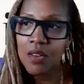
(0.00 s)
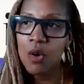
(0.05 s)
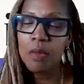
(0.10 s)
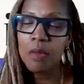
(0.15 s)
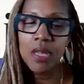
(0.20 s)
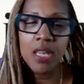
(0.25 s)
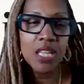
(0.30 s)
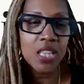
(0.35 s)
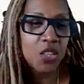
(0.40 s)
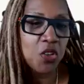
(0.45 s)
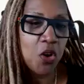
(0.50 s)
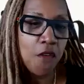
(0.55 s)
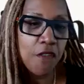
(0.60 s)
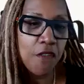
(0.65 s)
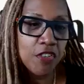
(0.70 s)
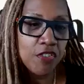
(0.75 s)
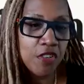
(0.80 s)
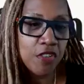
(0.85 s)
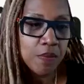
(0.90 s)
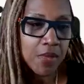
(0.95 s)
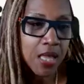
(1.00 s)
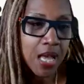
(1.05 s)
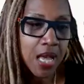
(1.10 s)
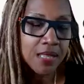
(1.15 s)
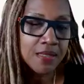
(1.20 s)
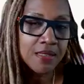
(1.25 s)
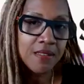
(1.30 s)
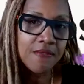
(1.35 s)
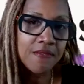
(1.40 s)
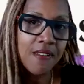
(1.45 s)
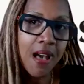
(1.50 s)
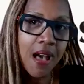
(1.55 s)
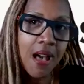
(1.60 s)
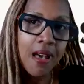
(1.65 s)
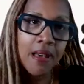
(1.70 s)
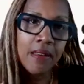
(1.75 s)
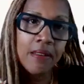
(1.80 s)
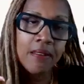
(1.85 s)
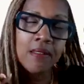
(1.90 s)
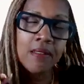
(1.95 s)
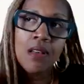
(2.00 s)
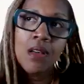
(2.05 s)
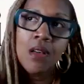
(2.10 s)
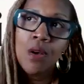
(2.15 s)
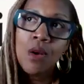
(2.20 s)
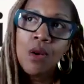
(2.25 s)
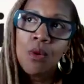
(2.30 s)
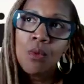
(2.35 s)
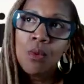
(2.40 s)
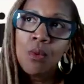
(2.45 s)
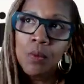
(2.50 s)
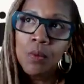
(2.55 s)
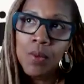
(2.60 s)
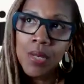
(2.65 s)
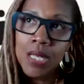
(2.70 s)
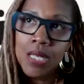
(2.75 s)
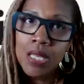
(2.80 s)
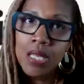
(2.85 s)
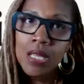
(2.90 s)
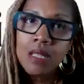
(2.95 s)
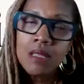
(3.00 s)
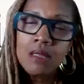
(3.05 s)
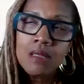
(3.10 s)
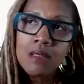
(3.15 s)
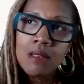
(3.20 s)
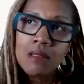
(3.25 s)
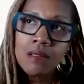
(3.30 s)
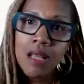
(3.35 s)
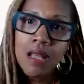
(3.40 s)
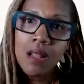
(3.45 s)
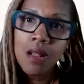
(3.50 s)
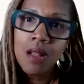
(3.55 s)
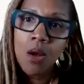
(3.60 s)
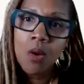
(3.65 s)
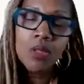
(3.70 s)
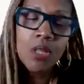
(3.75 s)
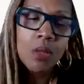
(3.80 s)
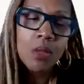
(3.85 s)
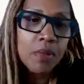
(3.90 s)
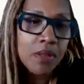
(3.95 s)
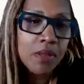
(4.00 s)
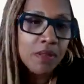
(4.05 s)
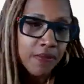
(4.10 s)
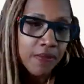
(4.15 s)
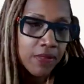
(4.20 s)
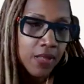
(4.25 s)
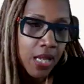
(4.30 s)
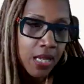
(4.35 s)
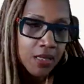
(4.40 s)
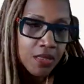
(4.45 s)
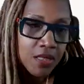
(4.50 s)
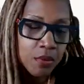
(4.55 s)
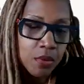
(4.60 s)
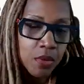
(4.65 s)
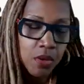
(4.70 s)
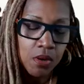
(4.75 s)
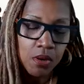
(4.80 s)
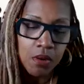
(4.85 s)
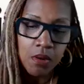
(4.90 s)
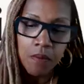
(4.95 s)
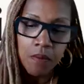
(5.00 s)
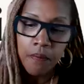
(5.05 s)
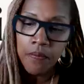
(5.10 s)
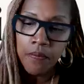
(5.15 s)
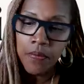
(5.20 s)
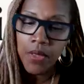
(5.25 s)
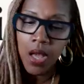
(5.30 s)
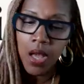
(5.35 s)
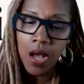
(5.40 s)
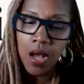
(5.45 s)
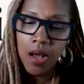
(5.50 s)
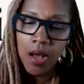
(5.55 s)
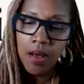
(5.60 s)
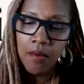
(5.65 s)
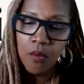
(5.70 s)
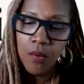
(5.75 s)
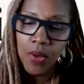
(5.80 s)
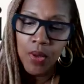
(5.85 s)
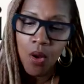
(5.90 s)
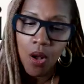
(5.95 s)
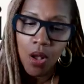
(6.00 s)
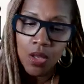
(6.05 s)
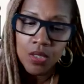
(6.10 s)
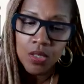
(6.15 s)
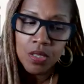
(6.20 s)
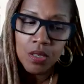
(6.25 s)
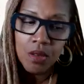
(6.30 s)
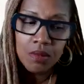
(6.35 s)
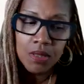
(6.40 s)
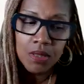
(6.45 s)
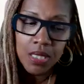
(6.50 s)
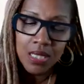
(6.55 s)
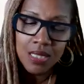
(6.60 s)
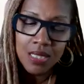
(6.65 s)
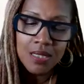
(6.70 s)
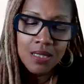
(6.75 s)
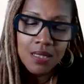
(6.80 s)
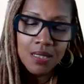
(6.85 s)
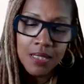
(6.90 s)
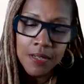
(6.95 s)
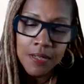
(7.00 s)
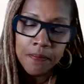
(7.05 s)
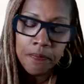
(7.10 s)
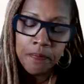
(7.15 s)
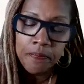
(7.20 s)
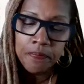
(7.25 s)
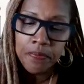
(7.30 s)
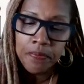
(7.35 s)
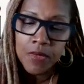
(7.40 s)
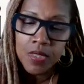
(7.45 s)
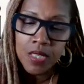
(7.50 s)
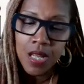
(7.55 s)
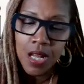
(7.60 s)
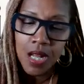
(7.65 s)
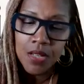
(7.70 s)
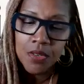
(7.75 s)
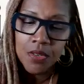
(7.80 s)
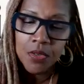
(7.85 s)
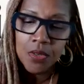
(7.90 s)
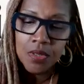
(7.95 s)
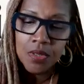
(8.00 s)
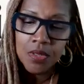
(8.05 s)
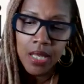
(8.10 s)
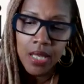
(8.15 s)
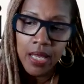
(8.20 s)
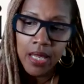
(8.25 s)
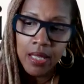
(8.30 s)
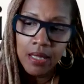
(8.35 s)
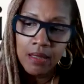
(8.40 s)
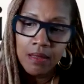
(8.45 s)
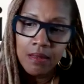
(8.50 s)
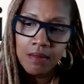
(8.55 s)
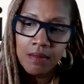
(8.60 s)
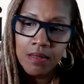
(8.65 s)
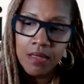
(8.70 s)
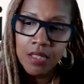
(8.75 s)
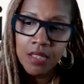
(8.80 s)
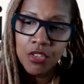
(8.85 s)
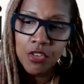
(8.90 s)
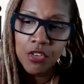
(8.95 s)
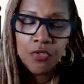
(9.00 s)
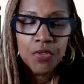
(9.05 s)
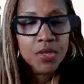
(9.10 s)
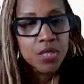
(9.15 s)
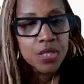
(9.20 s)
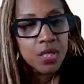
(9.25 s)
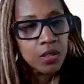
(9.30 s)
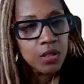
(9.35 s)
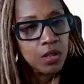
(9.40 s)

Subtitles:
being in the office from 9 to 5. We need to not only be flexible, we also need to understand the